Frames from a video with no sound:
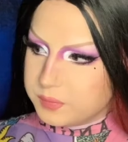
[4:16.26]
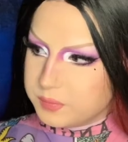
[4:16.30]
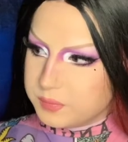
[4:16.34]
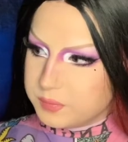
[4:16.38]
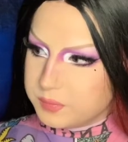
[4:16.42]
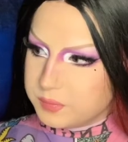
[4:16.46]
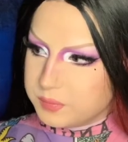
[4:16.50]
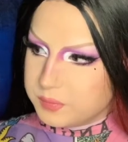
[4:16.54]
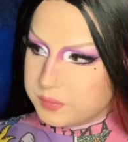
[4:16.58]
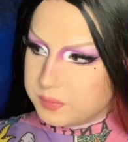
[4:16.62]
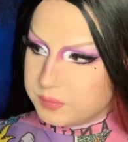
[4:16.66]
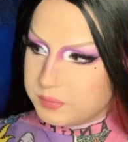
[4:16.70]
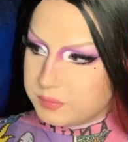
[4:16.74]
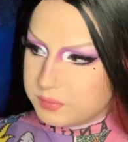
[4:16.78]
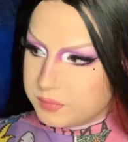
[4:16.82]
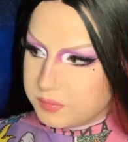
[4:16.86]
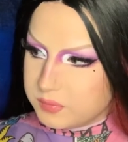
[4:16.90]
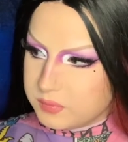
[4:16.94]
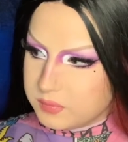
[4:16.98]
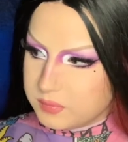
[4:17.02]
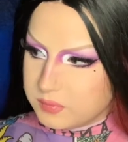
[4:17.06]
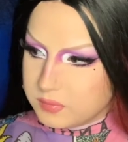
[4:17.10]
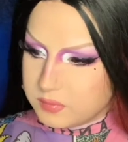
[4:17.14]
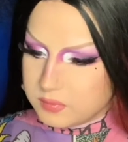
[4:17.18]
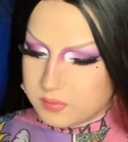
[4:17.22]

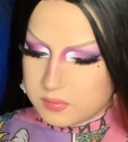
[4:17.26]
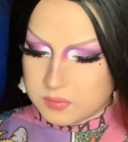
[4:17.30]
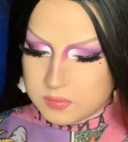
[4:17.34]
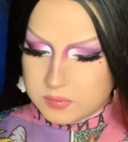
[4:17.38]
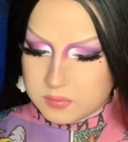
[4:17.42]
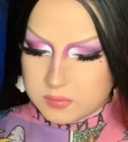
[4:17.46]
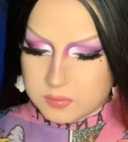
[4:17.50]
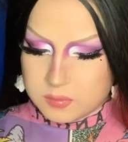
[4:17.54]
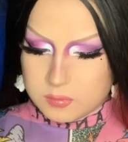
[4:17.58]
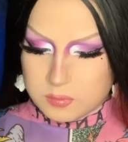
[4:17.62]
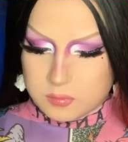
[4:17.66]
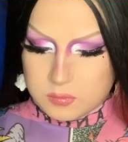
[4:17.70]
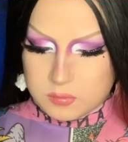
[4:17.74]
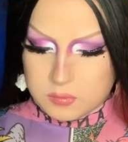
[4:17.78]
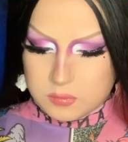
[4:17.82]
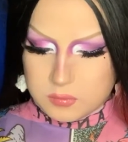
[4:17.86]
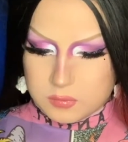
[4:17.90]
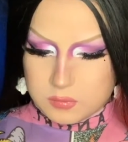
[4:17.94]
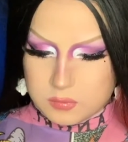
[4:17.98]
Nobody speaks.